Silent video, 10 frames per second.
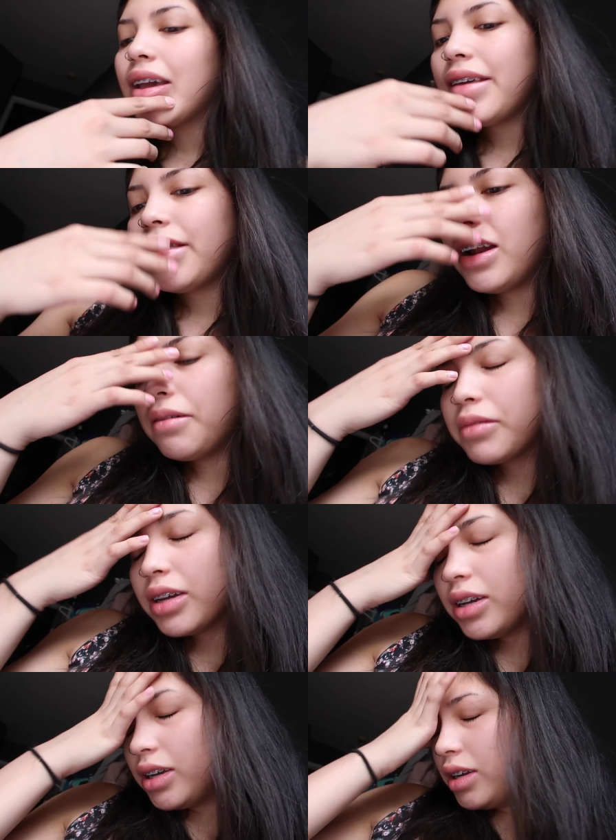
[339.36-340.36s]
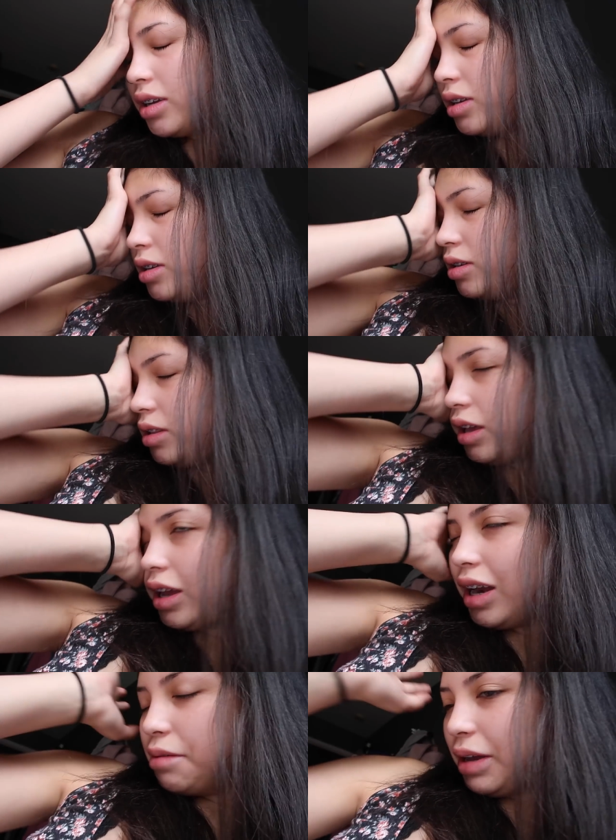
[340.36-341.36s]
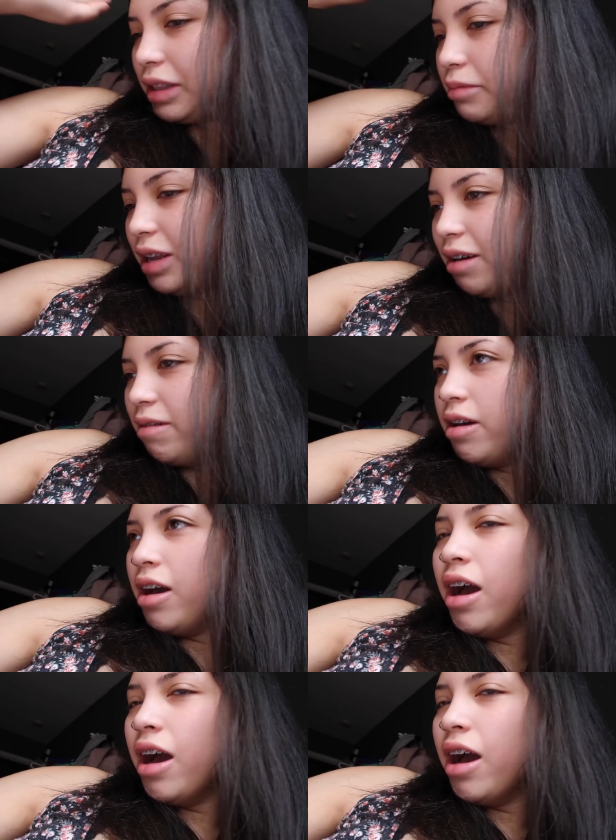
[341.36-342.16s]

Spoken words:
And then I'm gonna like kind of pat them down.